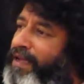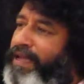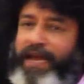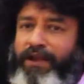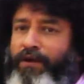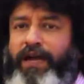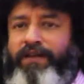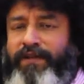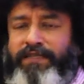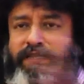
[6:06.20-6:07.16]
Can you
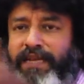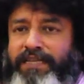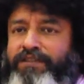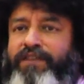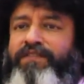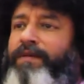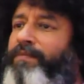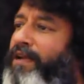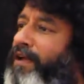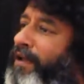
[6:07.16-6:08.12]
convince the rest of
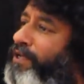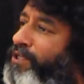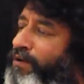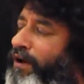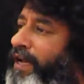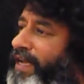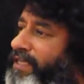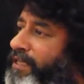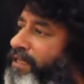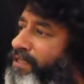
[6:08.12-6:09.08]
them that colors do not
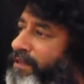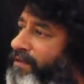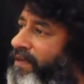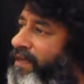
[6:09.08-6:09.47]
exist?